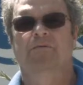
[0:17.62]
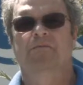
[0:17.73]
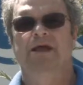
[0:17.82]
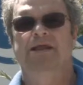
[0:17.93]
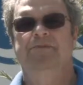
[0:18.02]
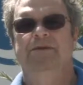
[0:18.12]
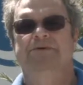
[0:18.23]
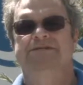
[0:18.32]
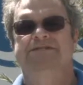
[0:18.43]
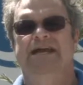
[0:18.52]
many
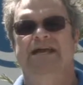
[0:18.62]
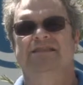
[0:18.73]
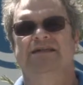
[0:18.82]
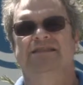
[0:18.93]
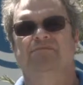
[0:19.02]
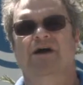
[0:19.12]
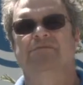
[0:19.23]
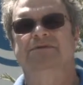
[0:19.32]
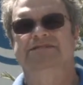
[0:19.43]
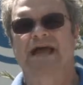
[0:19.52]
people say that the
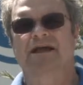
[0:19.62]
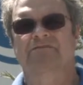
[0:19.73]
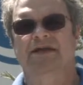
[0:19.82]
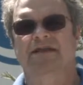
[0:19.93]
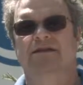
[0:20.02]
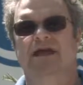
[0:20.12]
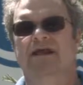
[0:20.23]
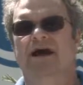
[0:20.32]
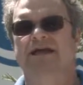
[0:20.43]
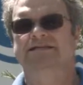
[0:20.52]
problem is aggravated at
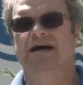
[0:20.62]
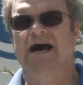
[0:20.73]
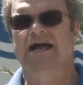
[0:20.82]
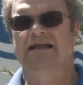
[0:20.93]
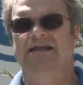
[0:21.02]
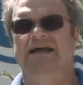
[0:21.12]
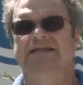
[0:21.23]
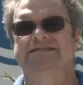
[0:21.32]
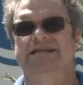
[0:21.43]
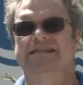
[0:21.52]
high tide, and
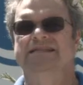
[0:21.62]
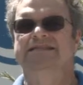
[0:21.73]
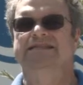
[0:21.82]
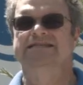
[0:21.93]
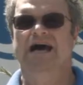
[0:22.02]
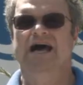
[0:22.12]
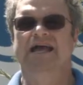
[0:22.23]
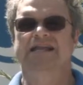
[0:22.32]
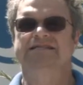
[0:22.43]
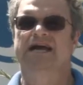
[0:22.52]
it's not that the
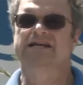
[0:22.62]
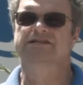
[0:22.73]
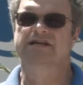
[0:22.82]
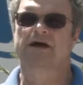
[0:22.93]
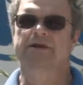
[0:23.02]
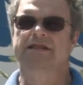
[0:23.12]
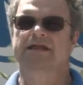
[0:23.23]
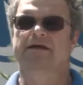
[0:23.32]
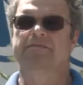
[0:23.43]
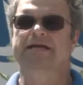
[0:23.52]
tide is actually coming
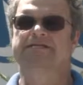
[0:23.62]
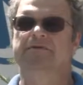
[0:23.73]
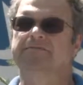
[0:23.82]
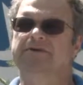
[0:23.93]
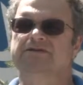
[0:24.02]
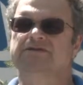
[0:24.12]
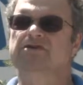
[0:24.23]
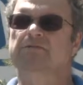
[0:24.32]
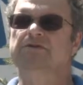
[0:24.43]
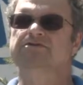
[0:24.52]
into the basement because it's
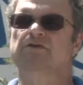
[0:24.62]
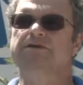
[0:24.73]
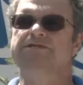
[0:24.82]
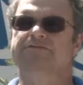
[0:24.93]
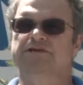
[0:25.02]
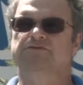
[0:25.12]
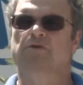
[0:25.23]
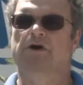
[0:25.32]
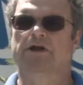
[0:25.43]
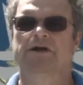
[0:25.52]
almost always fresh
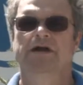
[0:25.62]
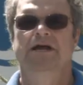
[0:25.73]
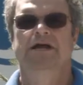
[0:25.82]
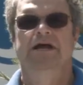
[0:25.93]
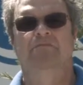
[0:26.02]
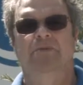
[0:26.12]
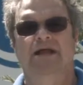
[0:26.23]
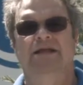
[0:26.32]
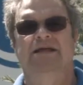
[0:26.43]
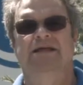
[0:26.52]
water. But